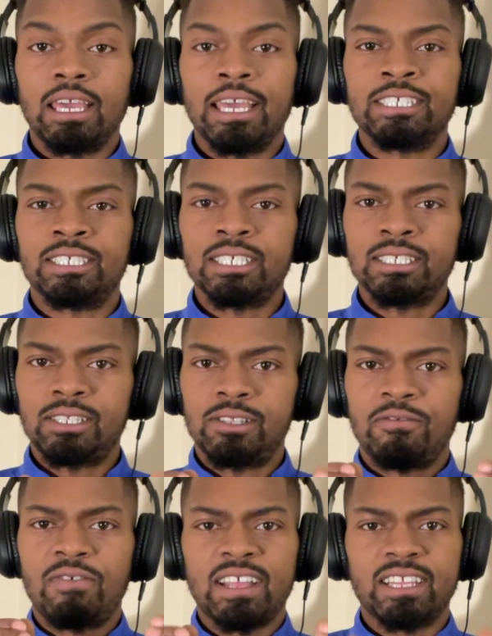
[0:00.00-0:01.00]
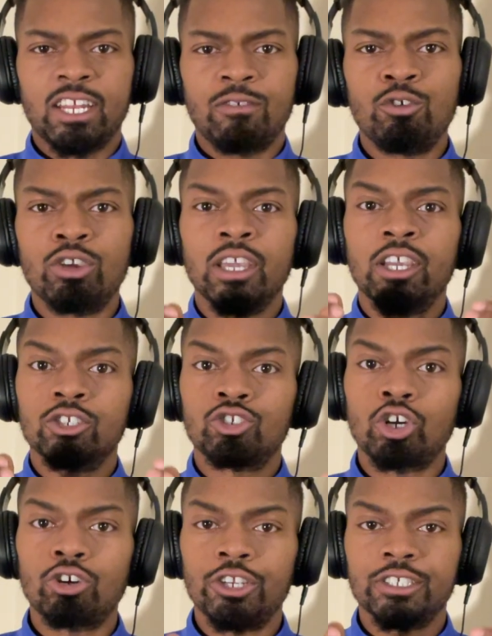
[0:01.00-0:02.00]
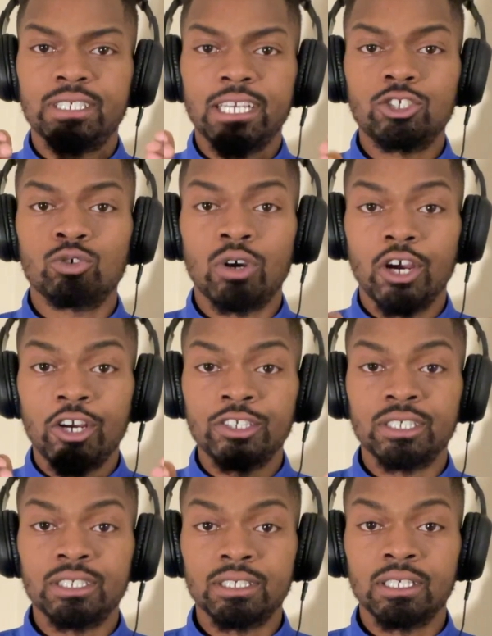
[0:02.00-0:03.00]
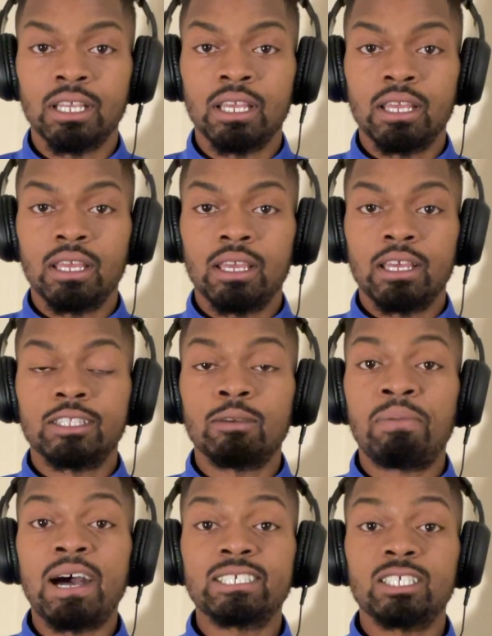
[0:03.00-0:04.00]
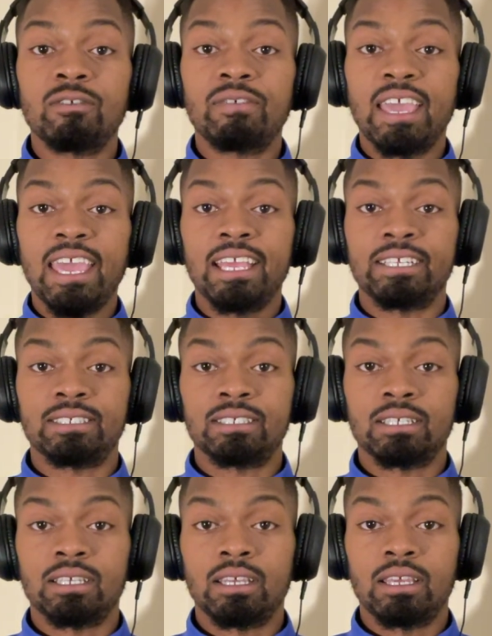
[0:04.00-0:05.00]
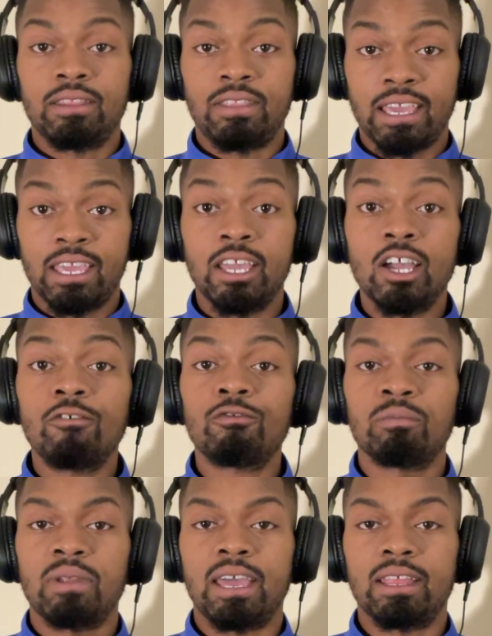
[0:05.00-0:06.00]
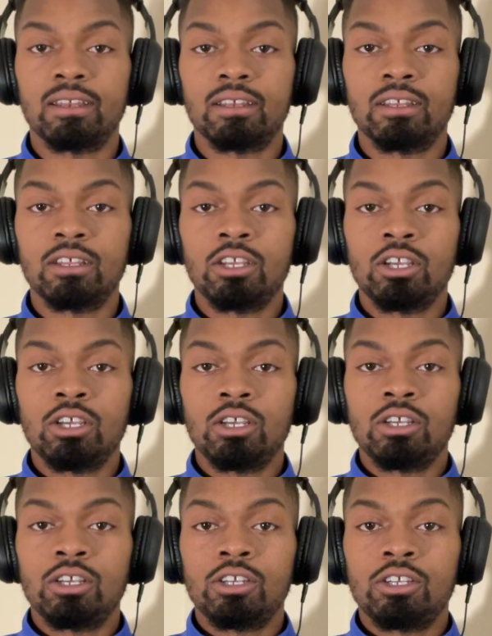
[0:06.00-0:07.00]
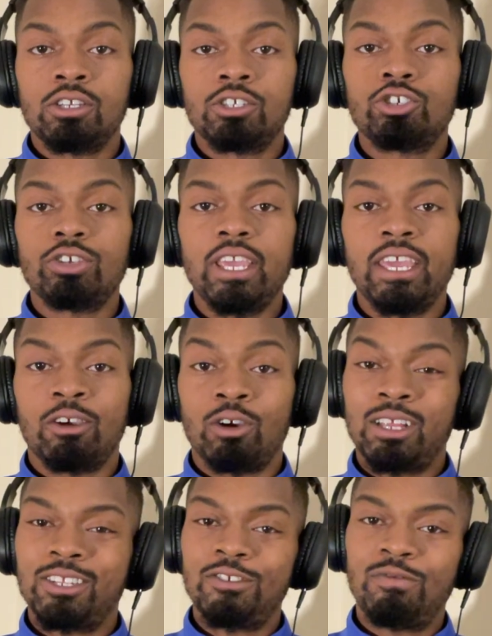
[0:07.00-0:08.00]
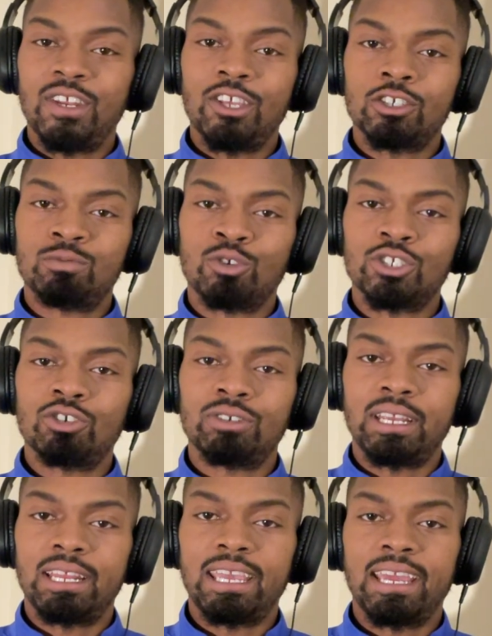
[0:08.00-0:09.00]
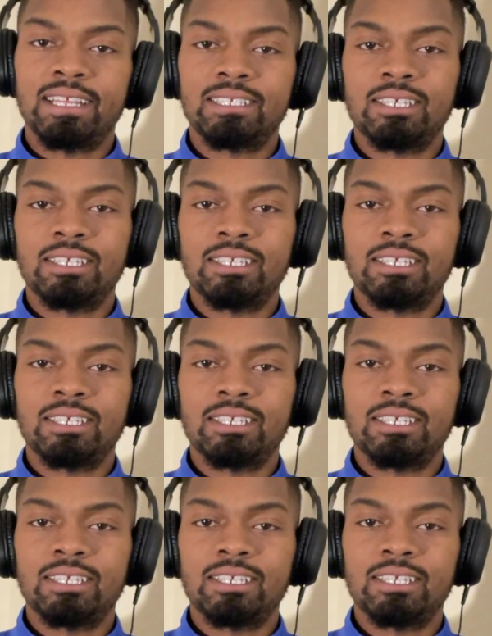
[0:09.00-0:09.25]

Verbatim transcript: And just the fact that if you can control your sexual urges, the positive gains that can come from that. So yeah, this video is more so dedicated